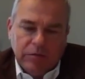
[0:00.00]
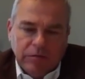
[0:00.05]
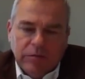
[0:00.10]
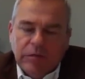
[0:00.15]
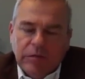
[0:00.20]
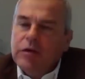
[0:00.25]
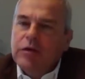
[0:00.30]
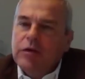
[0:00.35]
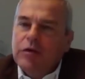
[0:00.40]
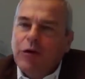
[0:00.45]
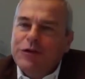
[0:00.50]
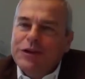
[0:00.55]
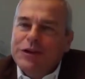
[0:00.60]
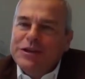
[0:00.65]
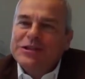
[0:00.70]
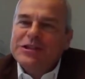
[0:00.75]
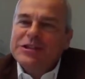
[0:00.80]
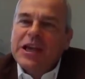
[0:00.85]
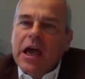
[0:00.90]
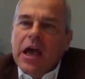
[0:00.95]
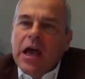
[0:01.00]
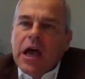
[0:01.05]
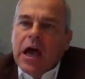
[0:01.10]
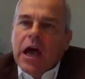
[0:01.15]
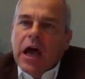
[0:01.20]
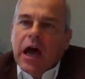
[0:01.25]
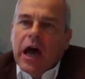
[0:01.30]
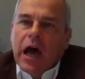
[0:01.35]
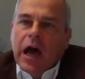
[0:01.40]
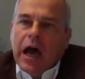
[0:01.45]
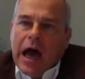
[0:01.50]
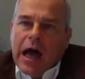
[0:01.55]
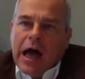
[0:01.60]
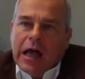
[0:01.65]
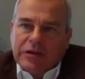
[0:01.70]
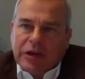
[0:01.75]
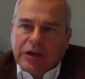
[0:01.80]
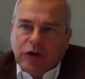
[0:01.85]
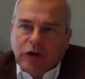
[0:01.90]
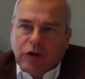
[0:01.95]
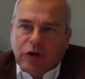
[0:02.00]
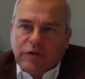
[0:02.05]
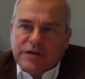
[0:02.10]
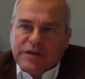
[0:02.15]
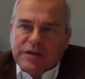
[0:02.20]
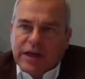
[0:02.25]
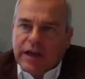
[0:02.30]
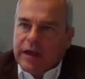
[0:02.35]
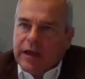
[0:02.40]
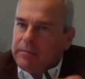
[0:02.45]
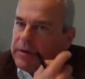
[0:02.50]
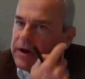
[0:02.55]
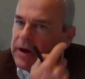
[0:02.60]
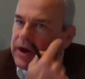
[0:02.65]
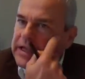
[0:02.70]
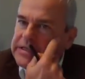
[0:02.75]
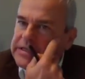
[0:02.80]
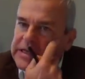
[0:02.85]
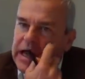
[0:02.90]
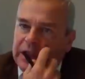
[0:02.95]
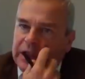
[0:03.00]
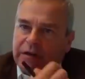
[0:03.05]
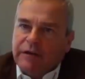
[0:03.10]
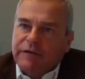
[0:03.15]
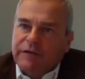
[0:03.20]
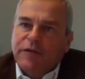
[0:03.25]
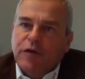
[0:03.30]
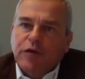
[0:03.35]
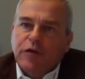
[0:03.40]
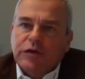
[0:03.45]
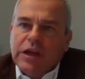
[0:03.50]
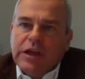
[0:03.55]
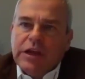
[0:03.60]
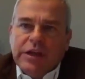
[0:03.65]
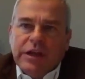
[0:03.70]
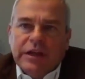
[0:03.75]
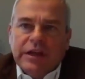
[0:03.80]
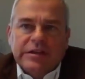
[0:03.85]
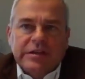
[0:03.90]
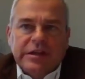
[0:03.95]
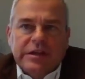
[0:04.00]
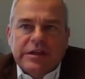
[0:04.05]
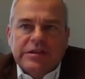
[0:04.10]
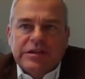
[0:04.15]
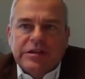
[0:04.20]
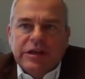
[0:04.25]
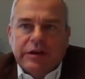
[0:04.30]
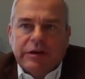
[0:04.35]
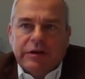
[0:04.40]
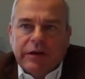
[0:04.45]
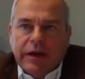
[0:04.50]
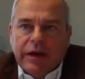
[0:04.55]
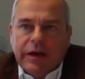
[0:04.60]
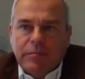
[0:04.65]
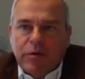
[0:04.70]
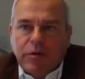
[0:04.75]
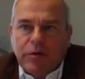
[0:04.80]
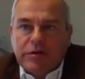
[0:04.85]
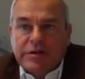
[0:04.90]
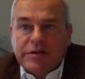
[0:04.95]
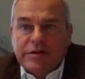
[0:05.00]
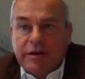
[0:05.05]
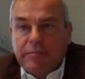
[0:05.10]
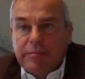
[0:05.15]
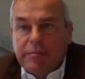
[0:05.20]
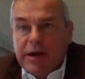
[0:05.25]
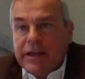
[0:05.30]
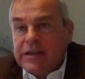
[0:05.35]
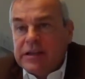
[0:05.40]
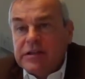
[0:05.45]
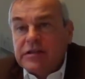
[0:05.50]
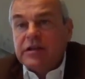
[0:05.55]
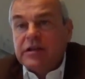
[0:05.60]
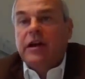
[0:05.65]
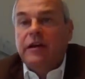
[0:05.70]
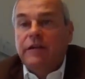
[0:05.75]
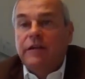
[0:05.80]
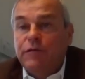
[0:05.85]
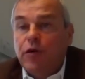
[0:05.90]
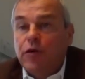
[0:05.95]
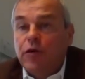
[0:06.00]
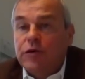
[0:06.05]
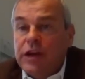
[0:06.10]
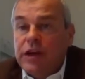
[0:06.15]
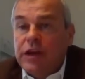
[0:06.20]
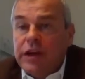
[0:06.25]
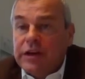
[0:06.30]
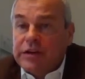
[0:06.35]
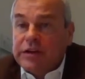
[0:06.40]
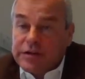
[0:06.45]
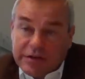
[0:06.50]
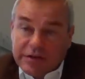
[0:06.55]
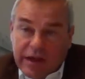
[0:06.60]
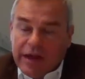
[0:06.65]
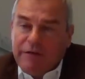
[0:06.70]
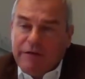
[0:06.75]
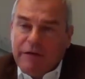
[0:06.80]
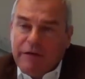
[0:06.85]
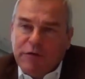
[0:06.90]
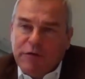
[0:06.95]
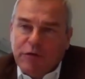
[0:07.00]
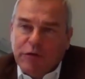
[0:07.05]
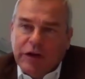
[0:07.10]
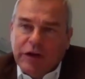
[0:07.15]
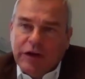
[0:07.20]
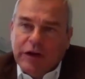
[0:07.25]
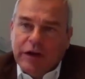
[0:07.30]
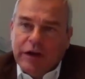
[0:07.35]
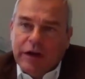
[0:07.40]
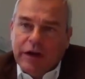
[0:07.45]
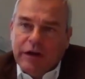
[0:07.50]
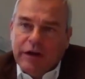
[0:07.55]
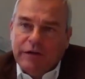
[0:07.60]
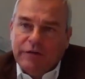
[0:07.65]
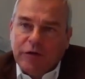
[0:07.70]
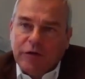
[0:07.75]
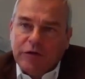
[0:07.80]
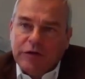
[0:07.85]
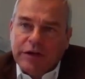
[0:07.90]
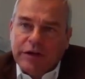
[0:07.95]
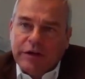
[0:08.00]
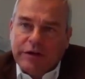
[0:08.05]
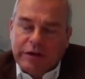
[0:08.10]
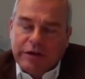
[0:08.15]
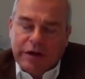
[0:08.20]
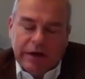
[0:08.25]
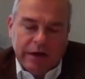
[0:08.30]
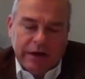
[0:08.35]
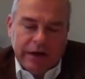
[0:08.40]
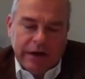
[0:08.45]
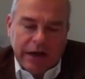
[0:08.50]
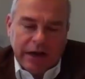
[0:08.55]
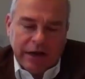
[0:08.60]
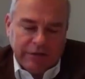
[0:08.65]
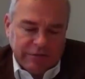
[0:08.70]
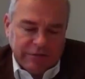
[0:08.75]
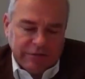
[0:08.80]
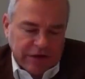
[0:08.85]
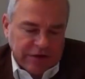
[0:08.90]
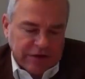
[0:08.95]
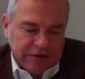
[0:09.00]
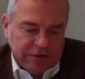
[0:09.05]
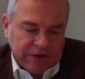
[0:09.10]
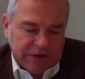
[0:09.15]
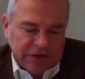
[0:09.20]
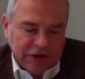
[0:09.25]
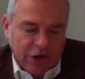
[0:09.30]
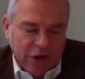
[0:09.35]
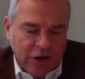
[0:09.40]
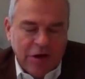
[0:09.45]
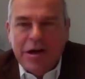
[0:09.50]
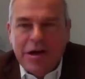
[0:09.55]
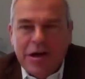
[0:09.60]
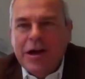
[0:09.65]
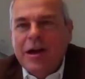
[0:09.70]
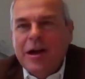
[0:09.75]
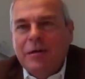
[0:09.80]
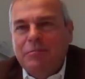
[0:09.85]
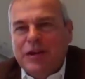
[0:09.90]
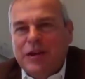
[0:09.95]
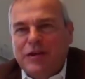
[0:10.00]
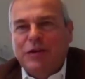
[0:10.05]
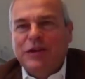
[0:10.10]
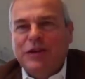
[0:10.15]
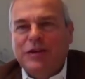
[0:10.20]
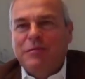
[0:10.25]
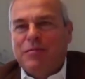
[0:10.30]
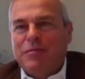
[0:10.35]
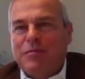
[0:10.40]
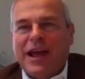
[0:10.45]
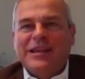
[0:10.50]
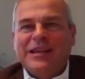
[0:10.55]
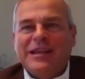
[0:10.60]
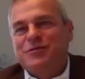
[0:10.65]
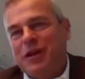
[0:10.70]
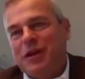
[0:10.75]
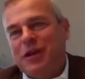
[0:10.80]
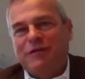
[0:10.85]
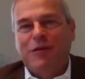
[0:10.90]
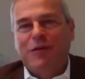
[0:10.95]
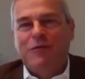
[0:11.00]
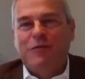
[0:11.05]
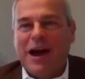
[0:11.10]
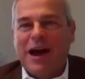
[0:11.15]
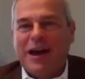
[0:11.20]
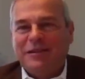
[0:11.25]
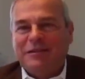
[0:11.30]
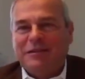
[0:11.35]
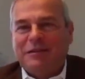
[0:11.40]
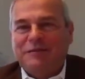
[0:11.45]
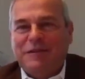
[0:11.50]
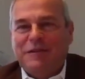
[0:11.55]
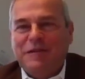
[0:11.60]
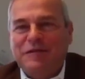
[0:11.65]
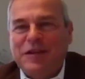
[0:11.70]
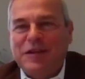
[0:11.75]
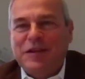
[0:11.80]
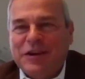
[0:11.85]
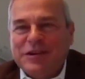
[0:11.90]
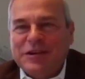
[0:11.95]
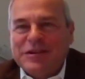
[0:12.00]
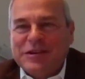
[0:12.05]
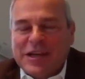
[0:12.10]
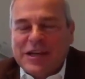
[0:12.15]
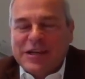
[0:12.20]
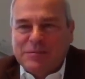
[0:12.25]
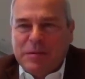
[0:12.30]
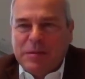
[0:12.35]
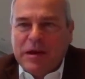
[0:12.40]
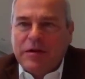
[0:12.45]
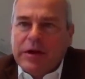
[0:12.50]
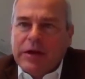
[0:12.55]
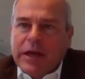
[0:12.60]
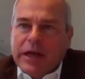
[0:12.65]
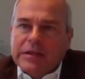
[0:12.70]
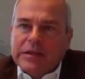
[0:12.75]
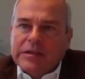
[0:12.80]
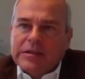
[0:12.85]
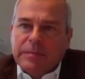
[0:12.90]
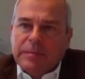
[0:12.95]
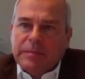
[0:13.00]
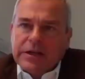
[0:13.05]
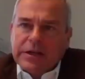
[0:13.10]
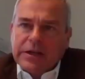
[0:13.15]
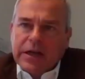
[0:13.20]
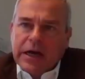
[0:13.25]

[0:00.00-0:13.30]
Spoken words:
you know this. Altendorf celebrates 114 years this year, and Hebrock celebrates 40 years. They have a 40-year anniversary. So between the brands, we have over 150 years experience. But